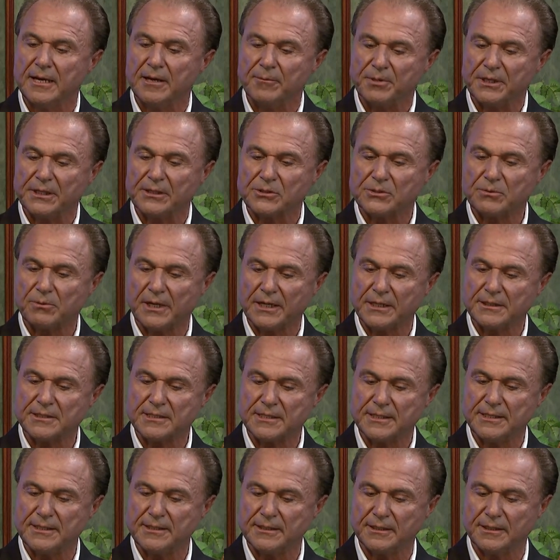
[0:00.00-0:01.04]
Because what I
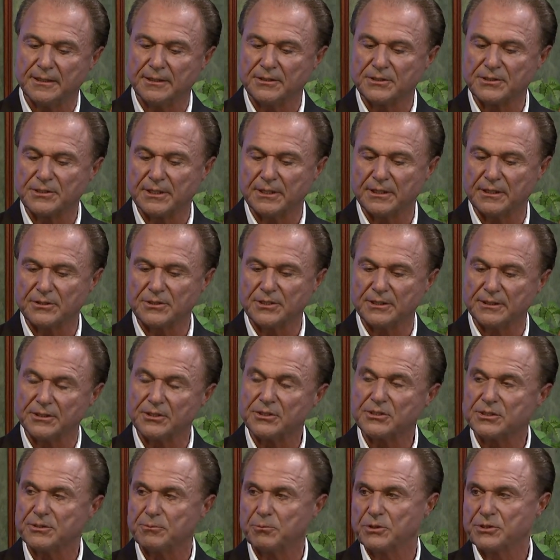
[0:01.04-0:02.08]
see is this, and
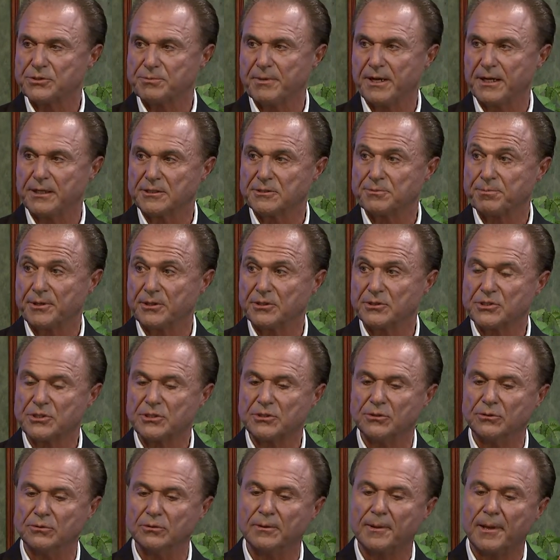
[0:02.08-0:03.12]
this was my experience
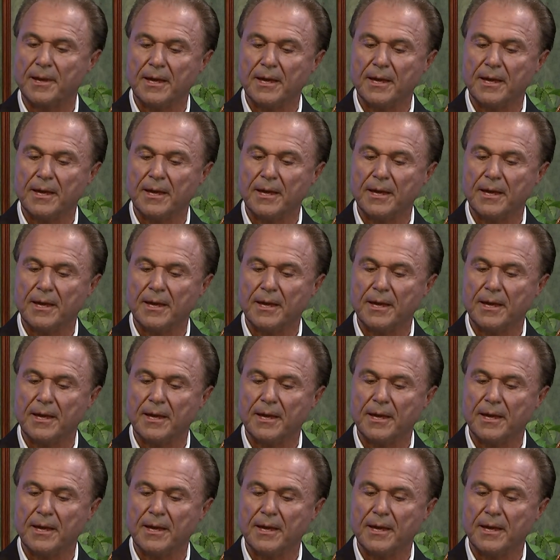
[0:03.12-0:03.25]
too